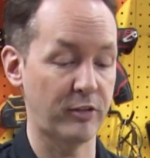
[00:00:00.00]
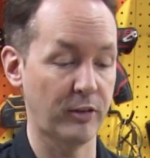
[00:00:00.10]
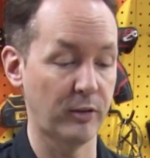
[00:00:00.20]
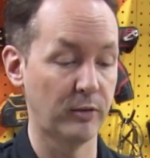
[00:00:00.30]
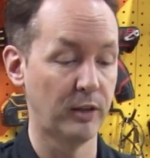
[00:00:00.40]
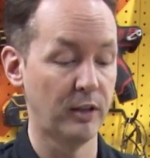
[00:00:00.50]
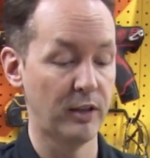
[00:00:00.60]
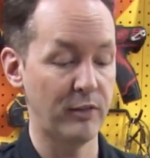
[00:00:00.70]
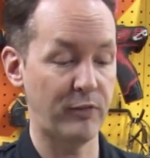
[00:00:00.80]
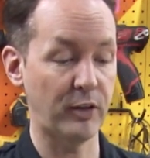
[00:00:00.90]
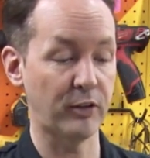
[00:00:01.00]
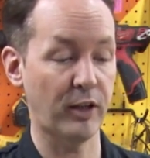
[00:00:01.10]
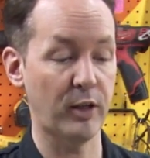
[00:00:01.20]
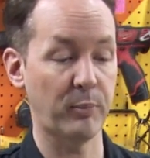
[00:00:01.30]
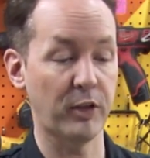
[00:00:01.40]
So finger
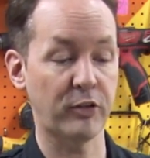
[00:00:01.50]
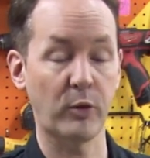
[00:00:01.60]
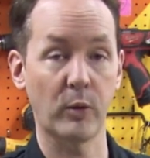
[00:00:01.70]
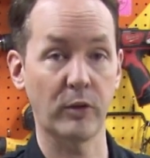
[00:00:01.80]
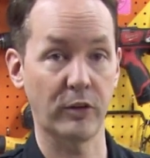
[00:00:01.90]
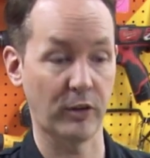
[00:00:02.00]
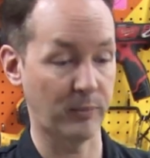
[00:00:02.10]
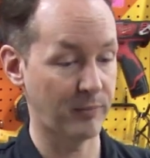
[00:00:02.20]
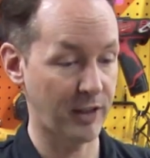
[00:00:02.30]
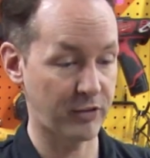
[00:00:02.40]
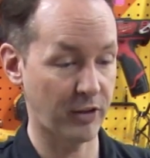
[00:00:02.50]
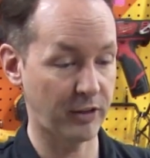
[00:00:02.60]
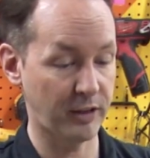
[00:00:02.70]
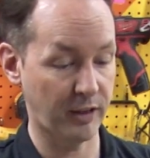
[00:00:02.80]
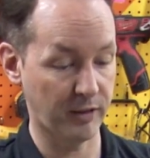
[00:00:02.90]
tight plus a quarter turn, that's all
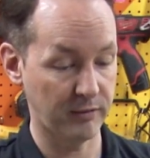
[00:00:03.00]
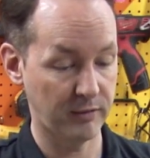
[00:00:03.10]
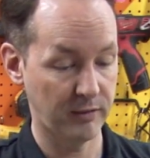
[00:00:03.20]
you get.